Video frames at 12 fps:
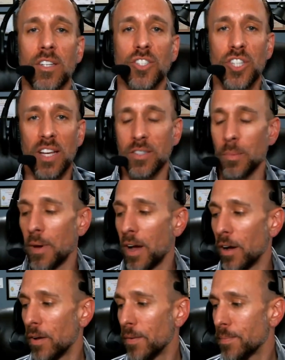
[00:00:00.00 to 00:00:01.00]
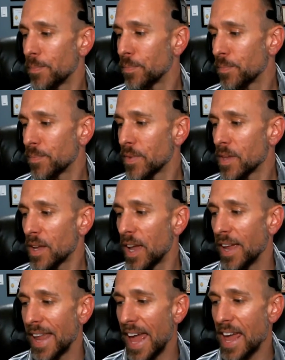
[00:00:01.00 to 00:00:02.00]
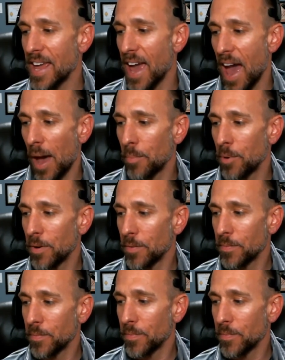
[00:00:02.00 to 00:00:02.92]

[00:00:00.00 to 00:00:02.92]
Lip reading: Jezebel and Ahab